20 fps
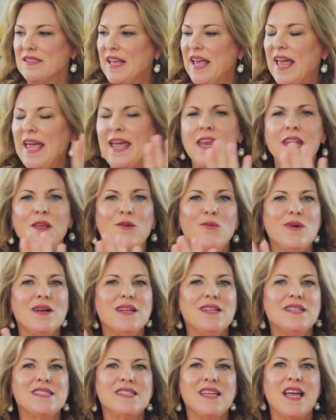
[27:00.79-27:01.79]
anyone
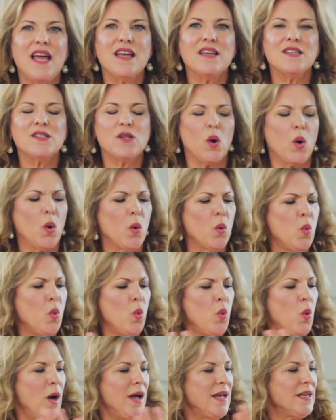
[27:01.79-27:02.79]
says or what